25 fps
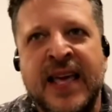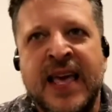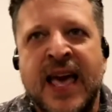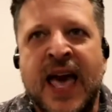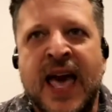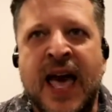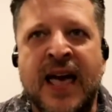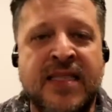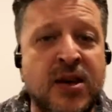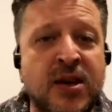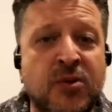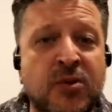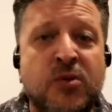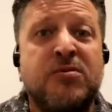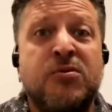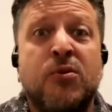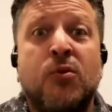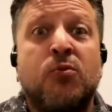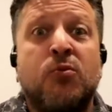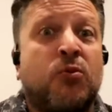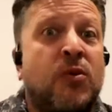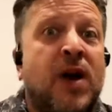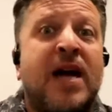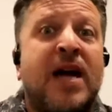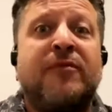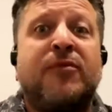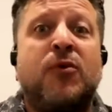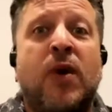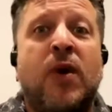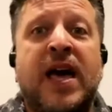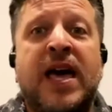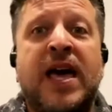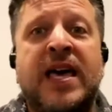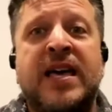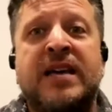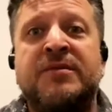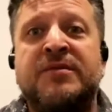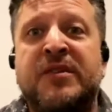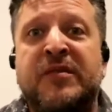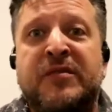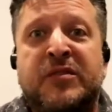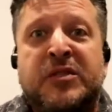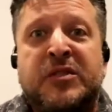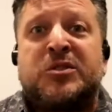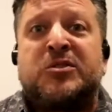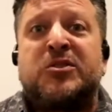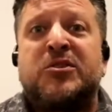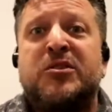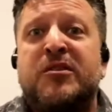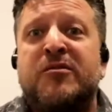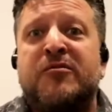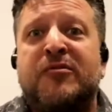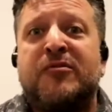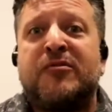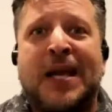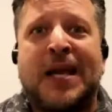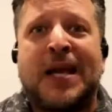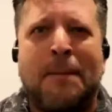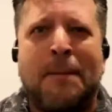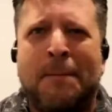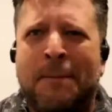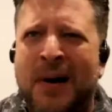And then with Rival Waves, if you're just looking for like a